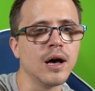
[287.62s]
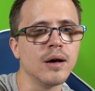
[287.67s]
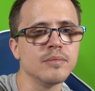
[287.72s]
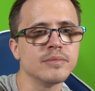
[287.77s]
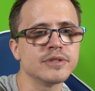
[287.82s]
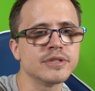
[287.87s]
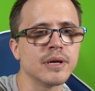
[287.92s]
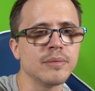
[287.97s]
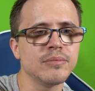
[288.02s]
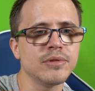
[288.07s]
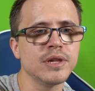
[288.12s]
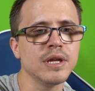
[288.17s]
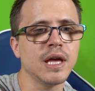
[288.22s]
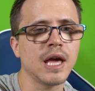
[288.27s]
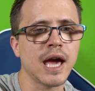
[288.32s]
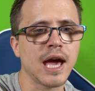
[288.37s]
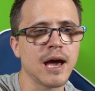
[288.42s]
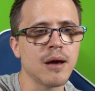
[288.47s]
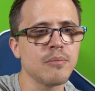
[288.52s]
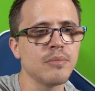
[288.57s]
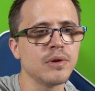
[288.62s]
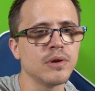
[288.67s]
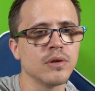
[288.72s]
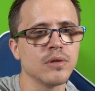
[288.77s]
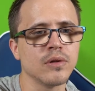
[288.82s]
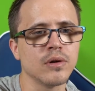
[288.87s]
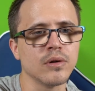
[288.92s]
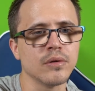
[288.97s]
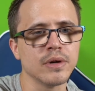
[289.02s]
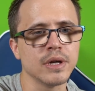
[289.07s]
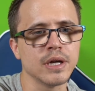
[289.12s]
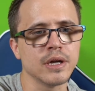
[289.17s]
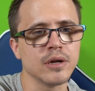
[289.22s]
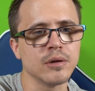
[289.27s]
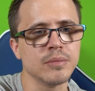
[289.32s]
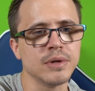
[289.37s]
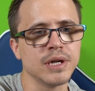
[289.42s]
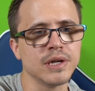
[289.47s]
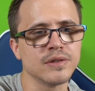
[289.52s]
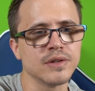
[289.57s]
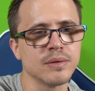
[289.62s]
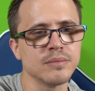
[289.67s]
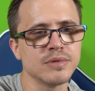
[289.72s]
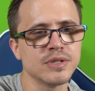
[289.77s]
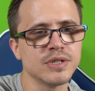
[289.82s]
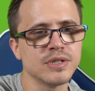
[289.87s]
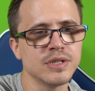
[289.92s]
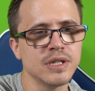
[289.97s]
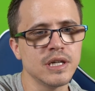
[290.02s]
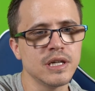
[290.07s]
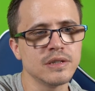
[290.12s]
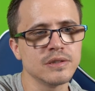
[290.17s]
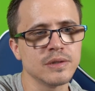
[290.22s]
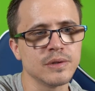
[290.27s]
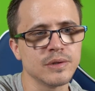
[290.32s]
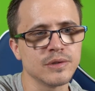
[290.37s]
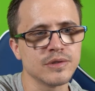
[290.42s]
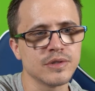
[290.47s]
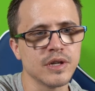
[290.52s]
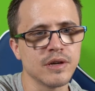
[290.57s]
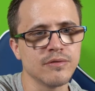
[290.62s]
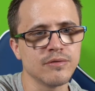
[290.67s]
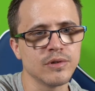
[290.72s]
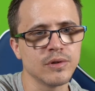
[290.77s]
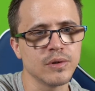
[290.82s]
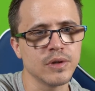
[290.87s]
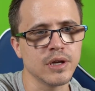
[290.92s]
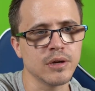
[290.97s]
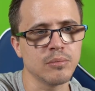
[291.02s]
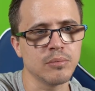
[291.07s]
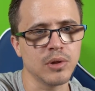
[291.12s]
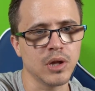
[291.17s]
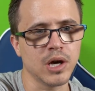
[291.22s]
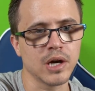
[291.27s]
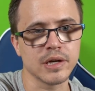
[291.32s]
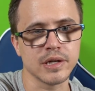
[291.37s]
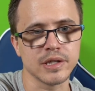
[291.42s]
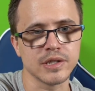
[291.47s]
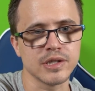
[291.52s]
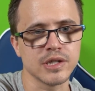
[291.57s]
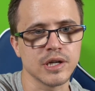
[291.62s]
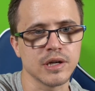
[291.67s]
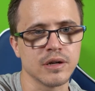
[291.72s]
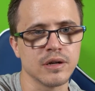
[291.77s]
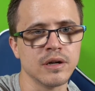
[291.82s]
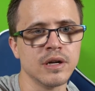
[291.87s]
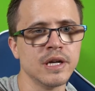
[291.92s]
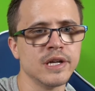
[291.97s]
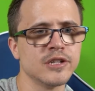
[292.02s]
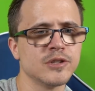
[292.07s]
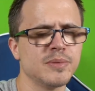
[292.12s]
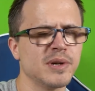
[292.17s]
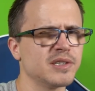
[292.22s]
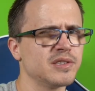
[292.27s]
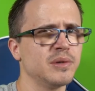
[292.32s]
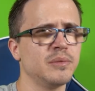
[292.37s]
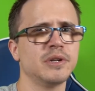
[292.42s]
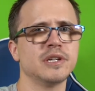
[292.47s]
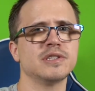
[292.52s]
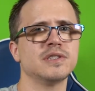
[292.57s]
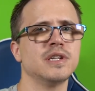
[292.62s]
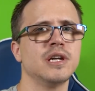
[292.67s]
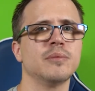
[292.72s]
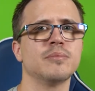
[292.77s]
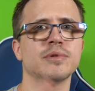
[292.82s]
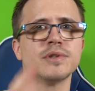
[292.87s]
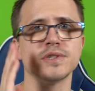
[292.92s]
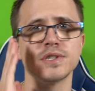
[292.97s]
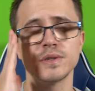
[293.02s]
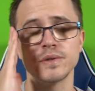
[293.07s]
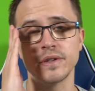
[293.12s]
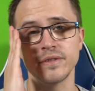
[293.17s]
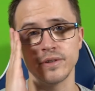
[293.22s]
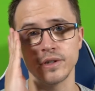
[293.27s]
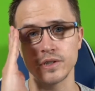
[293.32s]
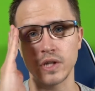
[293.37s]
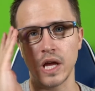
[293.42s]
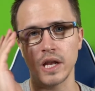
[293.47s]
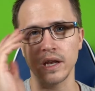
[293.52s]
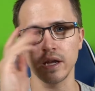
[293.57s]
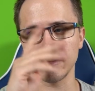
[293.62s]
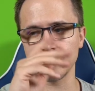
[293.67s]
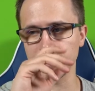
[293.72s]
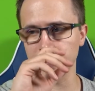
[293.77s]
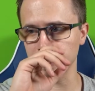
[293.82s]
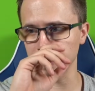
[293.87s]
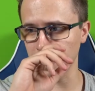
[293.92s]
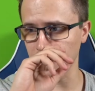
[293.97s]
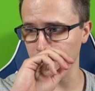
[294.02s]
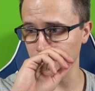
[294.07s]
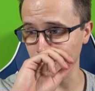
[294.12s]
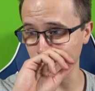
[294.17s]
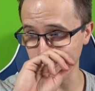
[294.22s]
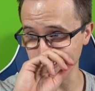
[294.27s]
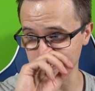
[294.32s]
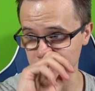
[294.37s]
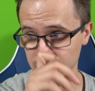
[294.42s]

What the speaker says: Something happened though here, because I'm seeing that there's definitely a blockage here, especially when it's the Empress in reverse. I never get that card.